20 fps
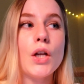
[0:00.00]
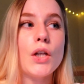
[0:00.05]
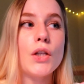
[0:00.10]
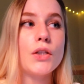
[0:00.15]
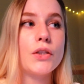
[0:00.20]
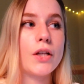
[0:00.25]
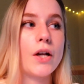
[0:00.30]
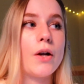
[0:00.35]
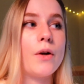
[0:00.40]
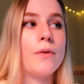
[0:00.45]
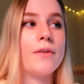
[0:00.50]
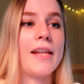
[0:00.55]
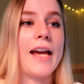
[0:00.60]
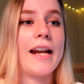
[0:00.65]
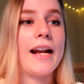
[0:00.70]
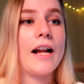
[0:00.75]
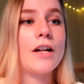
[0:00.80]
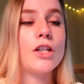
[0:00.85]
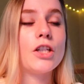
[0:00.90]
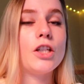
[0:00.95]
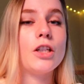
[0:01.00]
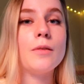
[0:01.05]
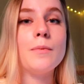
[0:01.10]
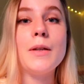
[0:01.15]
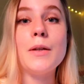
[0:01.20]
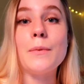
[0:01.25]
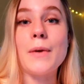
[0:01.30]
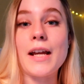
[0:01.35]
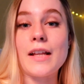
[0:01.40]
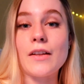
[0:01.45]
So that actually took
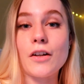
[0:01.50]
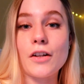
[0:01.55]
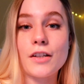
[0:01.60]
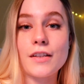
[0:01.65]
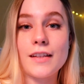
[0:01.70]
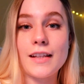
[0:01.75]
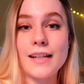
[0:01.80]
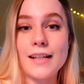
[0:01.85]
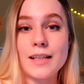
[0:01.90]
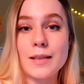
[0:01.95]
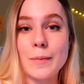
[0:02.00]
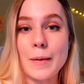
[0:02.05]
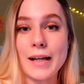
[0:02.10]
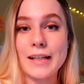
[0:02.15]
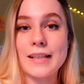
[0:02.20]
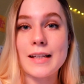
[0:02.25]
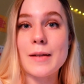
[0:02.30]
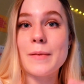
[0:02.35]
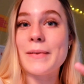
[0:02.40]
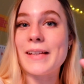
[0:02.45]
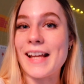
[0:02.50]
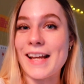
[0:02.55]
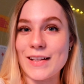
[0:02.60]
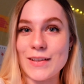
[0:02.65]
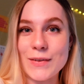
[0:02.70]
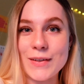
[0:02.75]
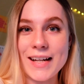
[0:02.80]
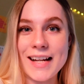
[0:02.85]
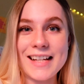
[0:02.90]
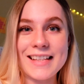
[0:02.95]
me way longer than expected, but
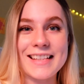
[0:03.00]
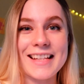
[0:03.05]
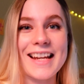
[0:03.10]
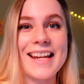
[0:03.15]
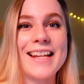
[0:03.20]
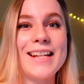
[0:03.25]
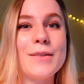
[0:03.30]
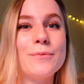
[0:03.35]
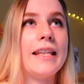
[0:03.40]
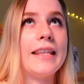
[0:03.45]
that's what I did.